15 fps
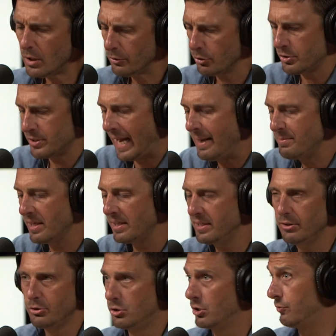There's times that
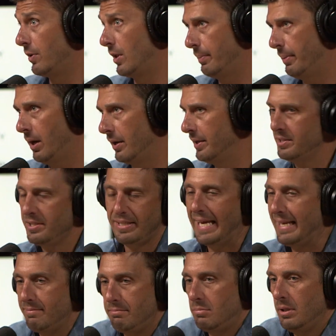deals just fall apart.
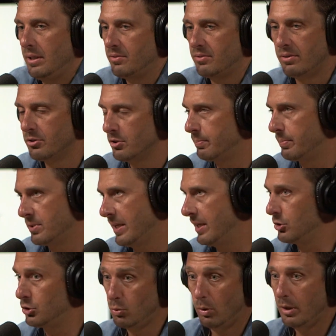There's a
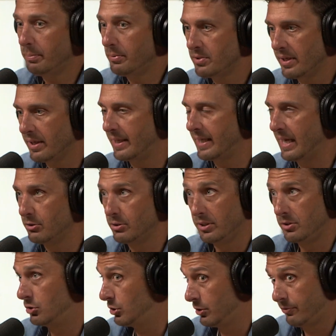percentage. 20% of
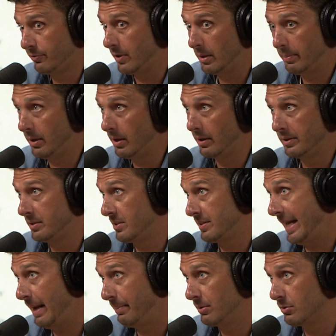contracts just fall apart. It
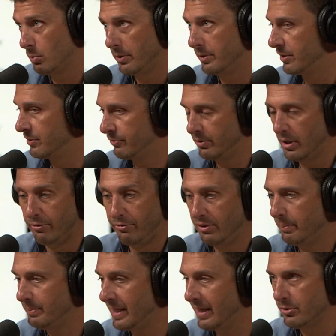just happens, whether it's a
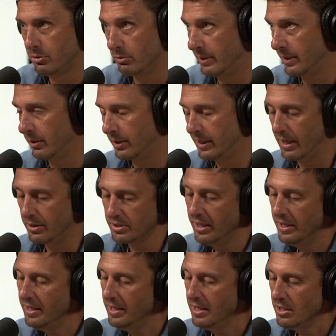flipped house or a regular house.
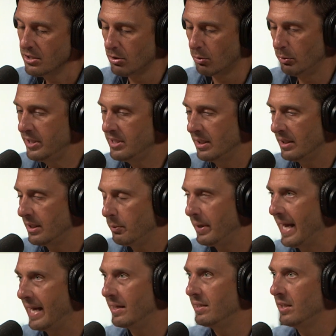So recently
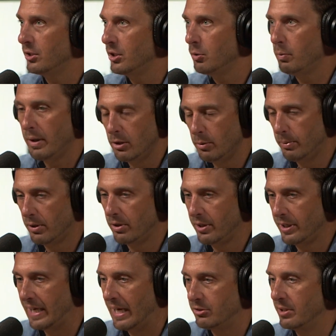we had a deal. You put
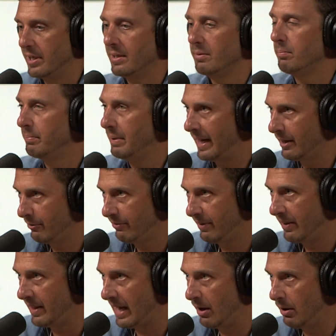under contract, buyer
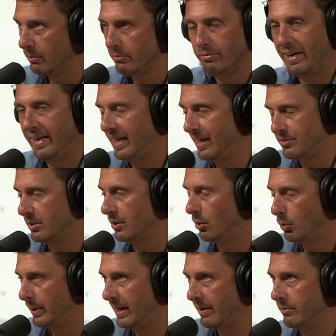fell out, financing
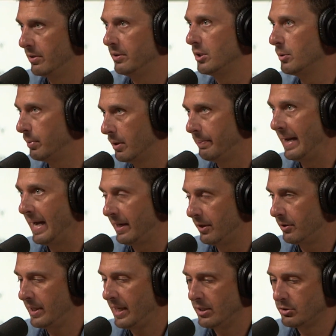or whatever, and you put it back
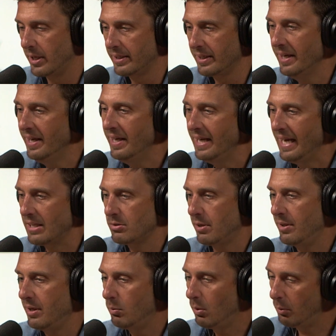under contract. And so
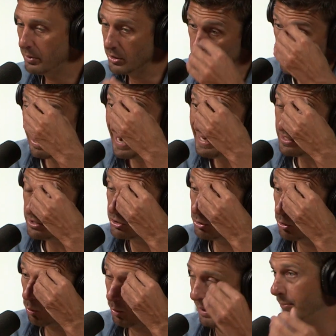I think what we try to
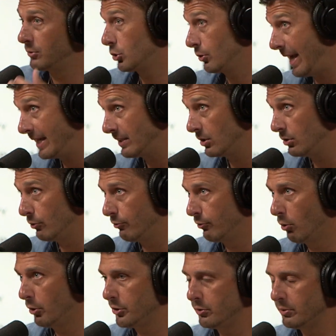do, or what I'm trying to do
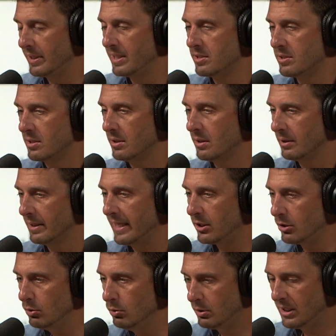for you, is let
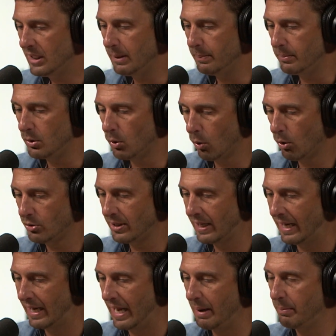you keep your
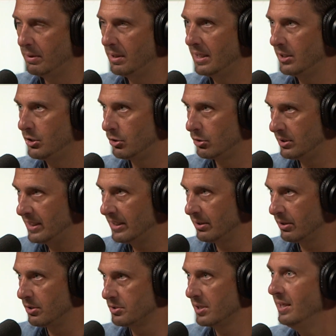time in your
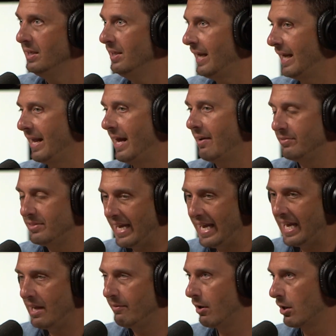deals and have
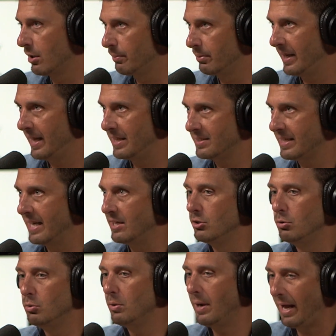Dave, our compliance guy,
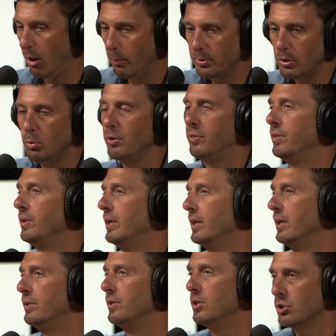help you with
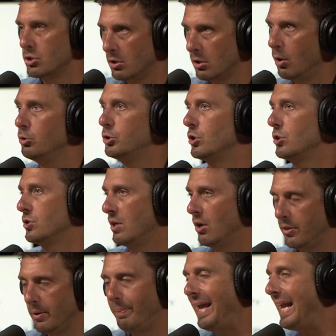the disclosures and
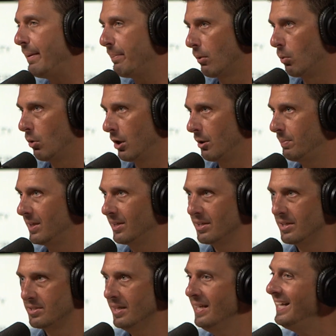all the paperwork,
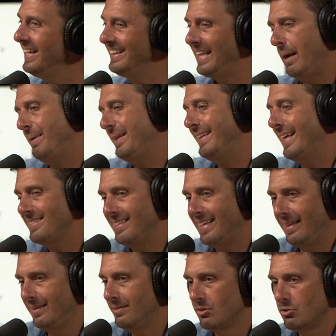because
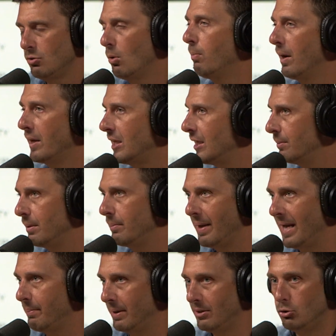there's no money to be
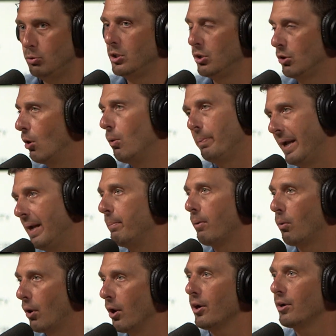made by doing your own
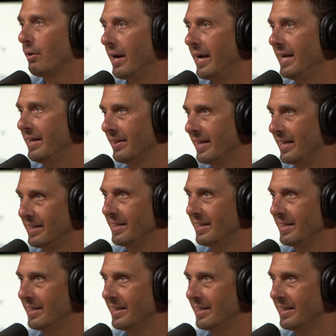paperwork, right?